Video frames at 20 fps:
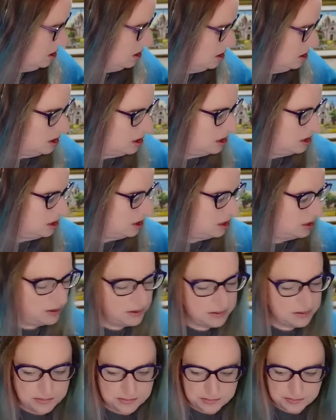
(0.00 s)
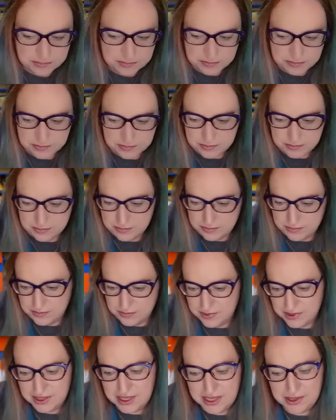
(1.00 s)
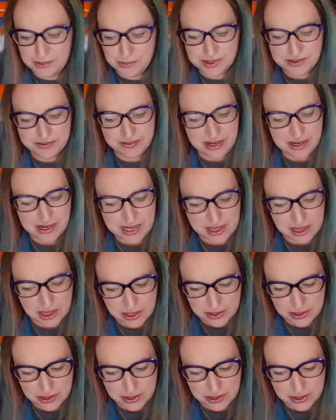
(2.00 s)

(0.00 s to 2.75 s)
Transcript: That was a close one. It was very